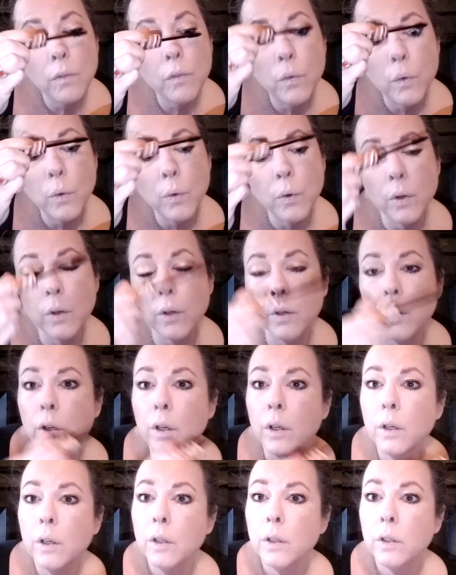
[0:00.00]
for
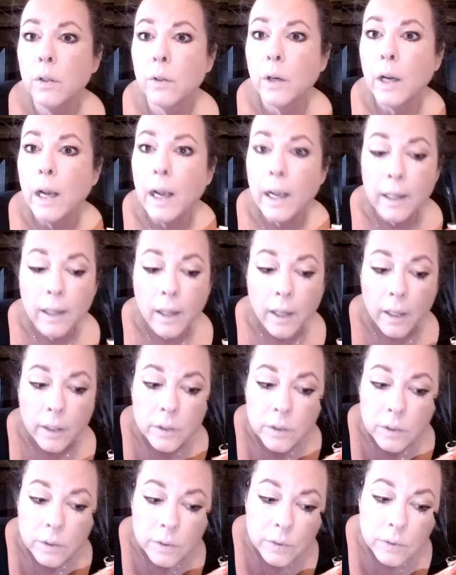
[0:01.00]
your
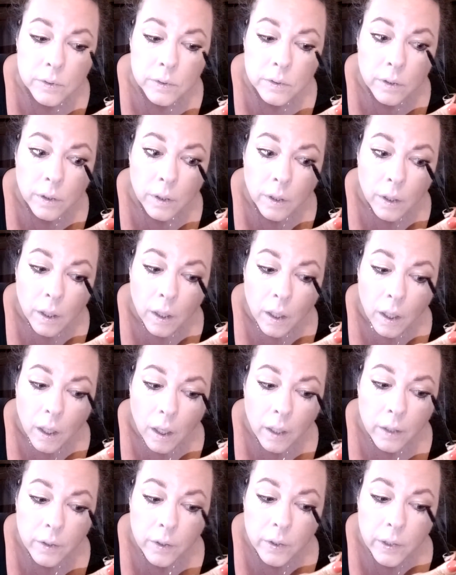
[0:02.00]
eyelashes.
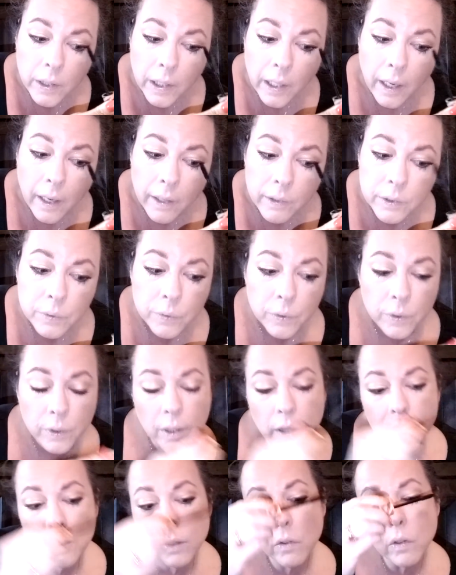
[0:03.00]
I couldn't ask for
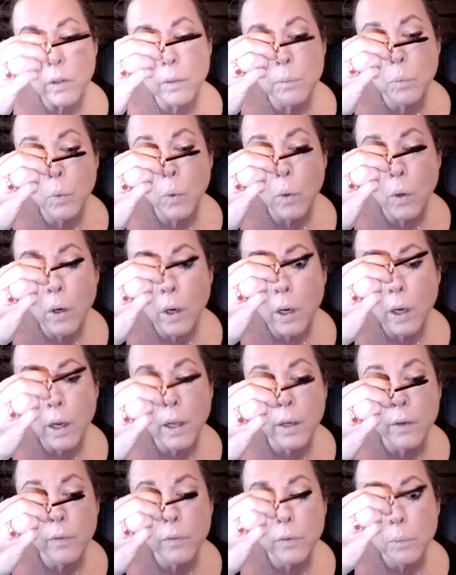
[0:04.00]
anything more
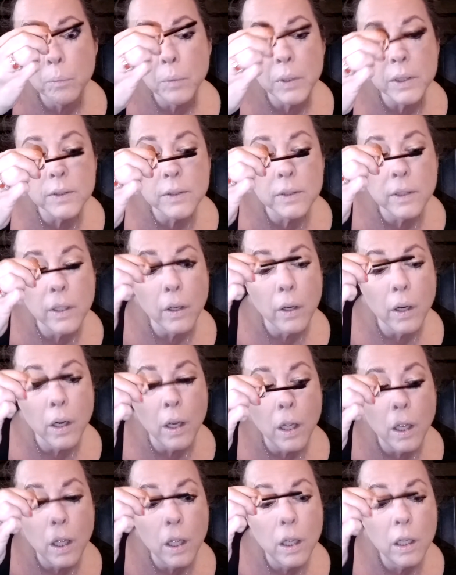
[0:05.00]
out of a
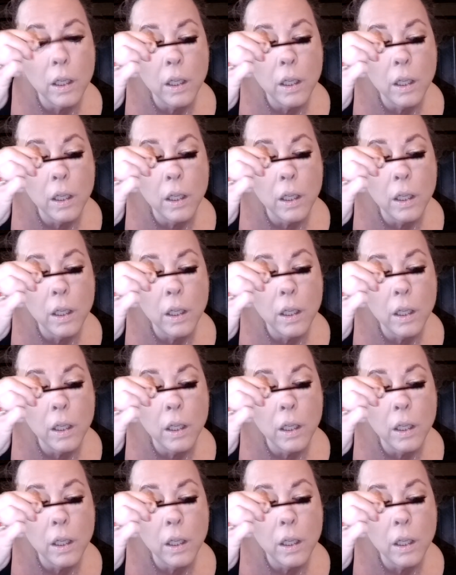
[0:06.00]
mascara.